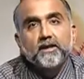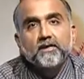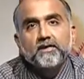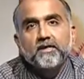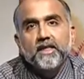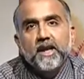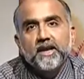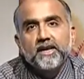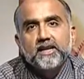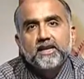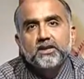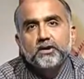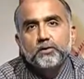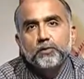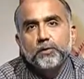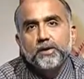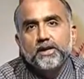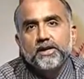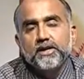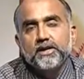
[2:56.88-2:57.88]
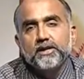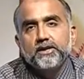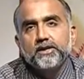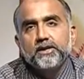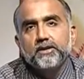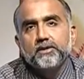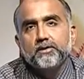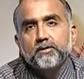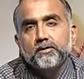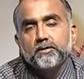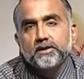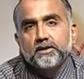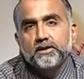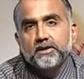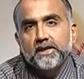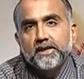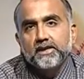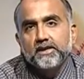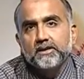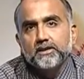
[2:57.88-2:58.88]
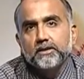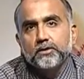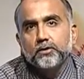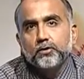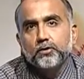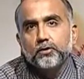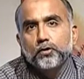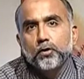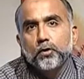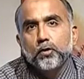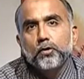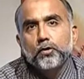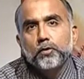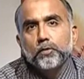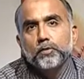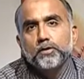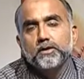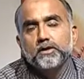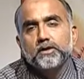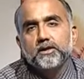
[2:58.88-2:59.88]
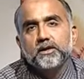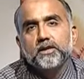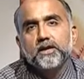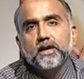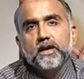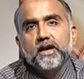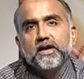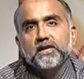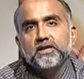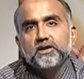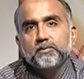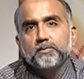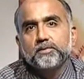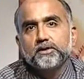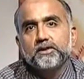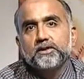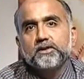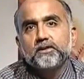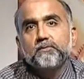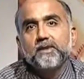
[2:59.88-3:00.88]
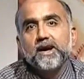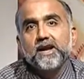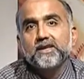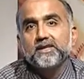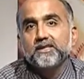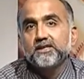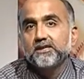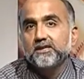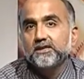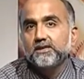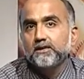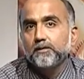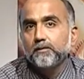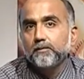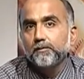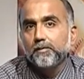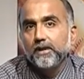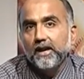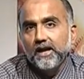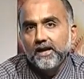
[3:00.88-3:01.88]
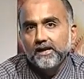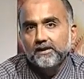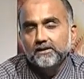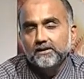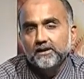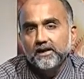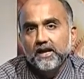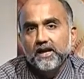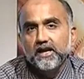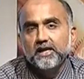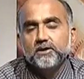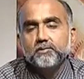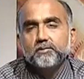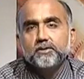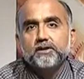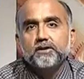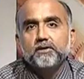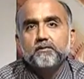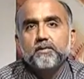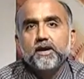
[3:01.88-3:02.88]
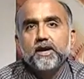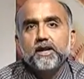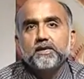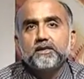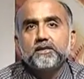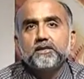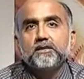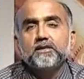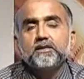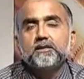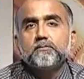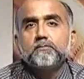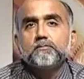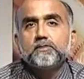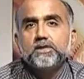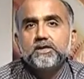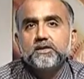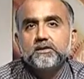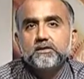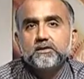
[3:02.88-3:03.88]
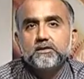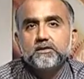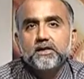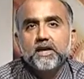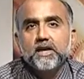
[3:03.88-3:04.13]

That is where the things don't work as per the manager's plans, as per the manager's missions,